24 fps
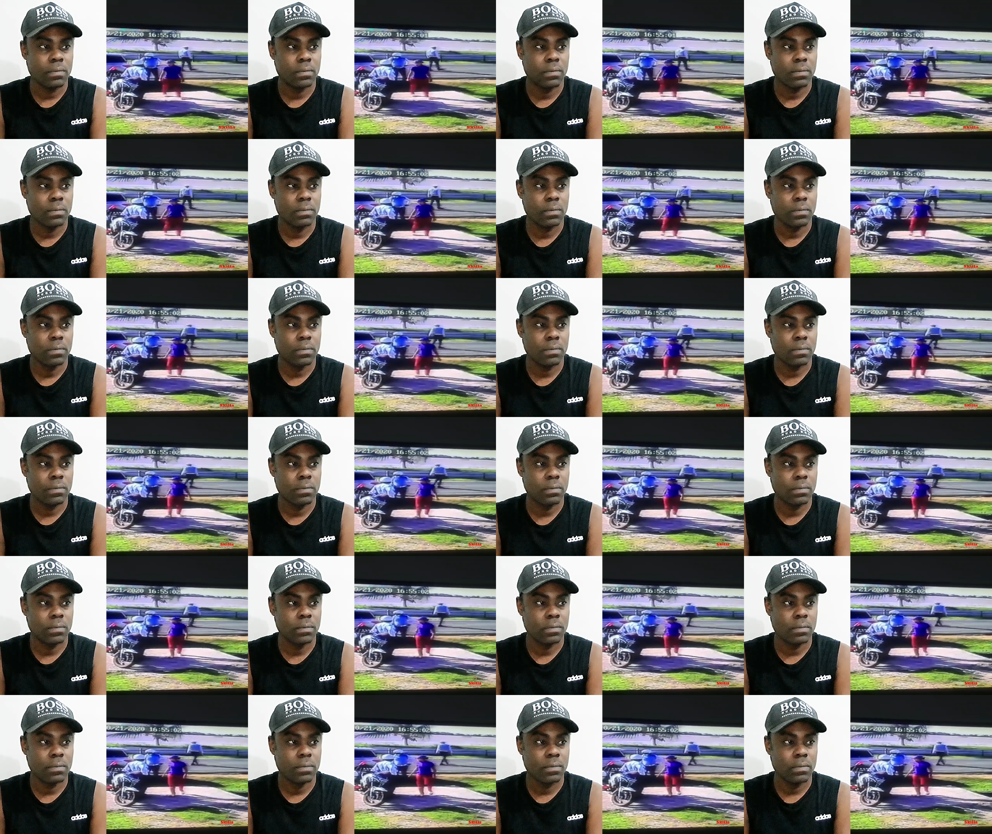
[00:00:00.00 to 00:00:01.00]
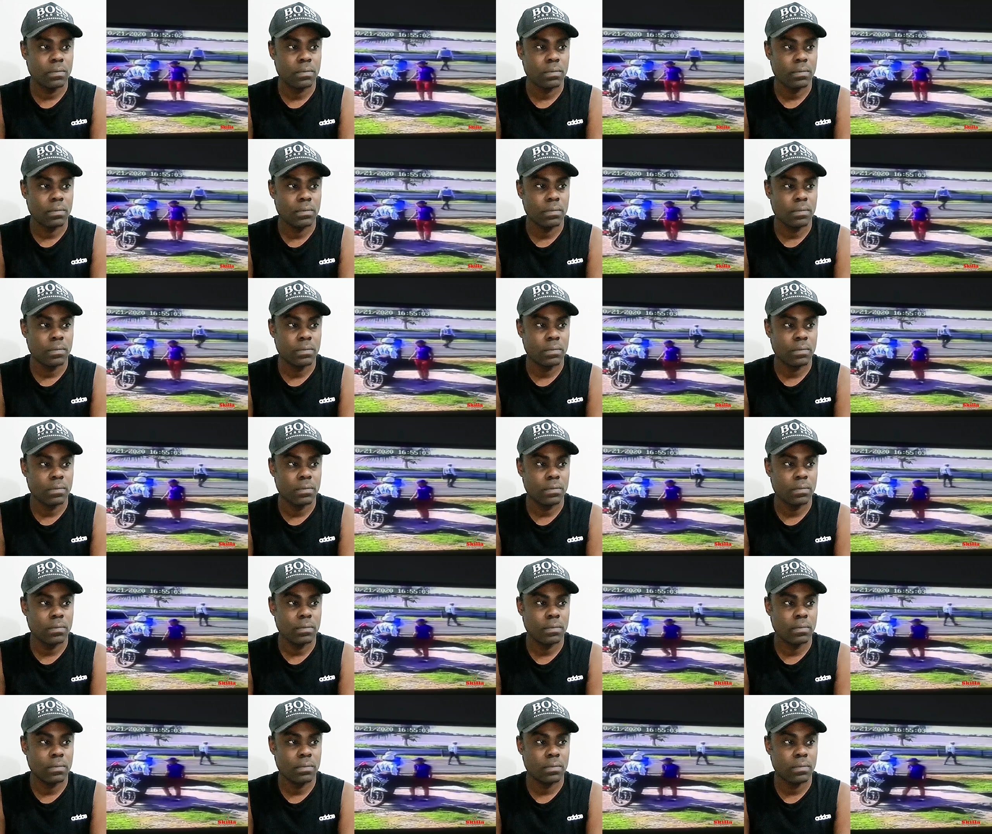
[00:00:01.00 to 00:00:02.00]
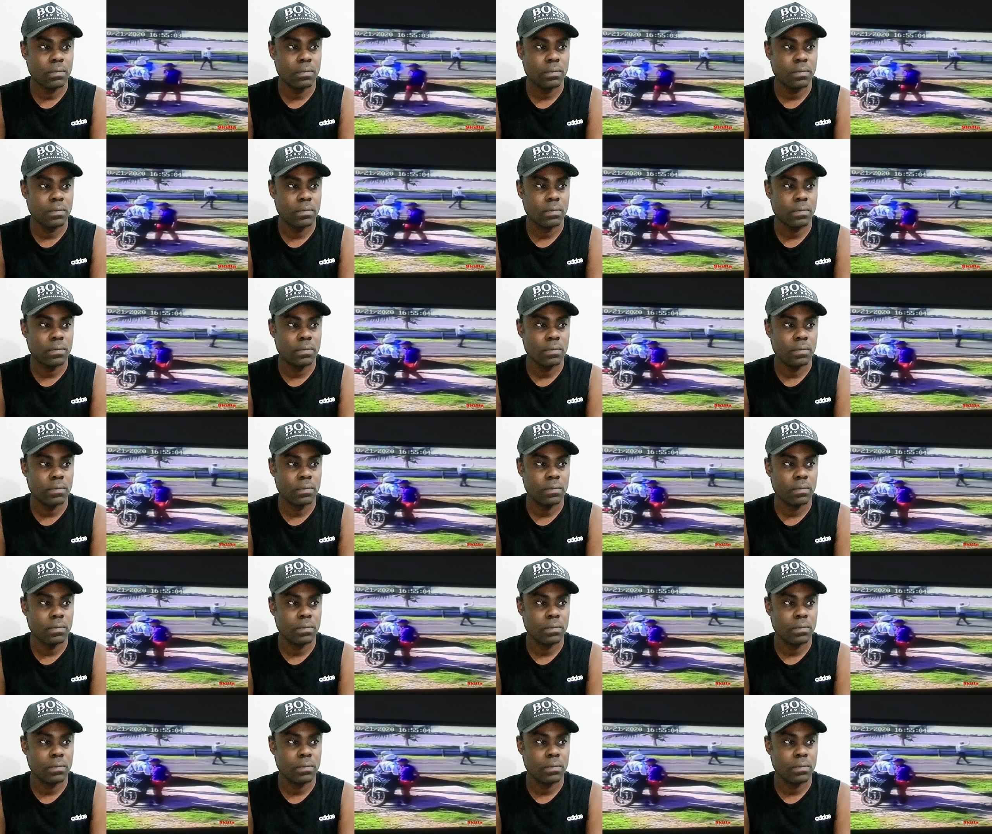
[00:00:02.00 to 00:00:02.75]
(no one is talking)